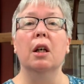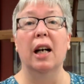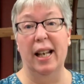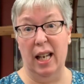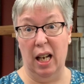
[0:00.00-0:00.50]

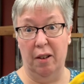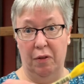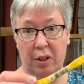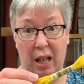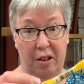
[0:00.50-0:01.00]
I have
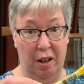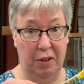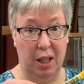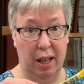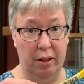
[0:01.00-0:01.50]
enough
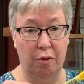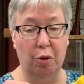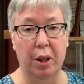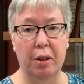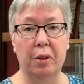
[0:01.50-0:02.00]
skeins
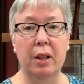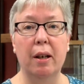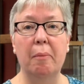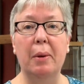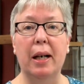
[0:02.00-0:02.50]
for you.
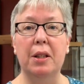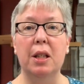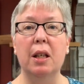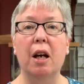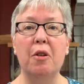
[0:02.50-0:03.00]
But
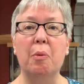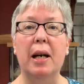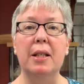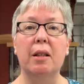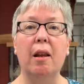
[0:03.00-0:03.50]

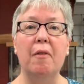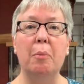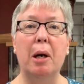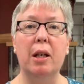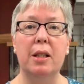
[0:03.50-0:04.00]
otherwise, 11
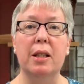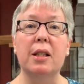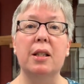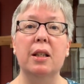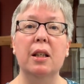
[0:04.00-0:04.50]

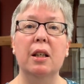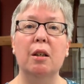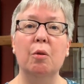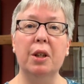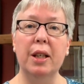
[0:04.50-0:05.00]
boxes,
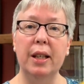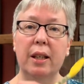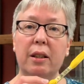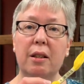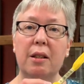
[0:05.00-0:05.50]
we're going
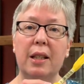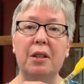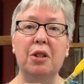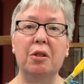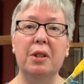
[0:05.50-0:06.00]
to
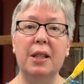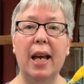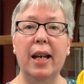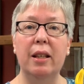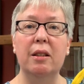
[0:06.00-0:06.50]
send you a
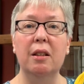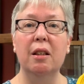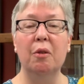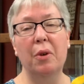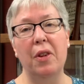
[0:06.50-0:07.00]
skein
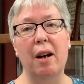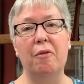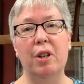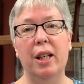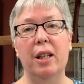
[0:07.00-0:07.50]
with
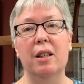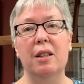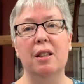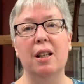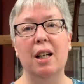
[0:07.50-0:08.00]
every
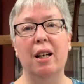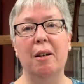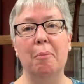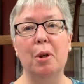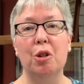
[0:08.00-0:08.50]

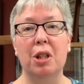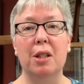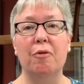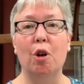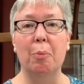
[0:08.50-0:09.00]

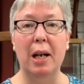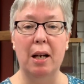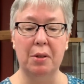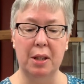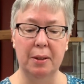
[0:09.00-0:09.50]
purchase for open
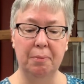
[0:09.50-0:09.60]
house.